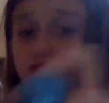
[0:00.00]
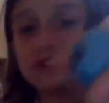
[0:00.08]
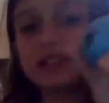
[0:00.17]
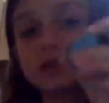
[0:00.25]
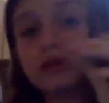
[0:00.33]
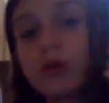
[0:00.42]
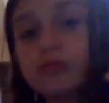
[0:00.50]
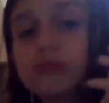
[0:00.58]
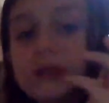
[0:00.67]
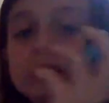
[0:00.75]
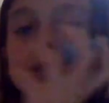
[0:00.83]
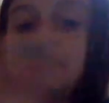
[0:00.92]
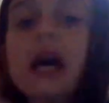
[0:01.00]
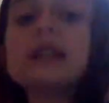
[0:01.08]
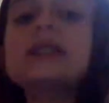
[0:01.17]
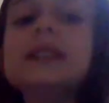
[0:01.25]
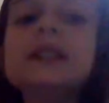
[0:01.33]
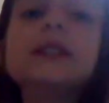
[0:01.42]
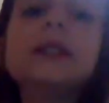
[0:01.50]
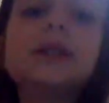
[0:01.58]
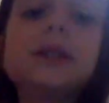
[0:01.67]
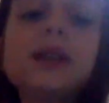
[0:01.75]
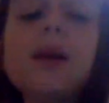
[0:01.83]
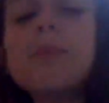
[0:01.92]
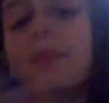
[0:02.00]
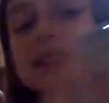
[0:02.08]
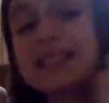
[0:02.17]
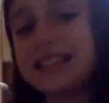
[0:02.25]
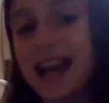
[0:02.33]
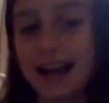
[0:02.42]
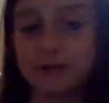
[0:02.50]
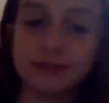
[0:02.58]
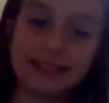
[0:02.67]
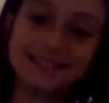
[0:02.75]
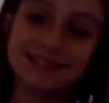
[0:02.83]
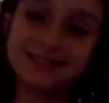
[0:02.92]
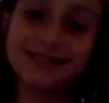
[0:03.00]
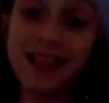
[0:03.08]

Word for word: Crystal, and Dunny, Demon, Karen.